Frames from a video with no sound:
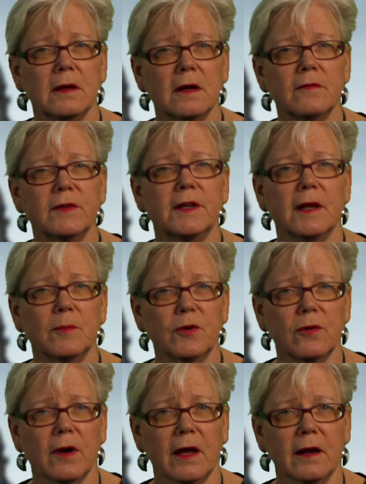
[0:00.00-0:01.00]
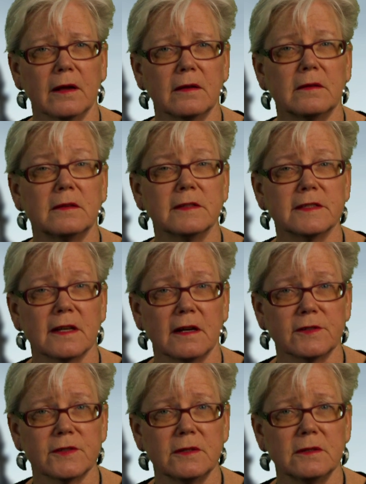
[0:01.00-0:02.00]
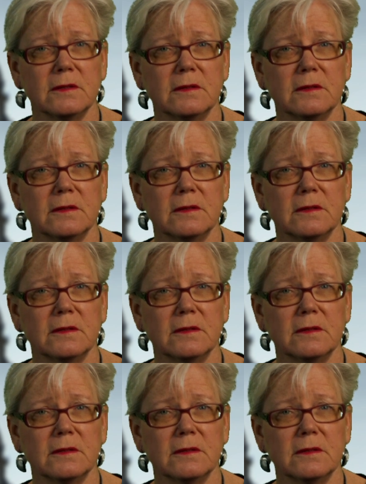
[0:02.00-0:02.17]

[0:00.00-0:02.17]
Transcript: of a democratic discussion?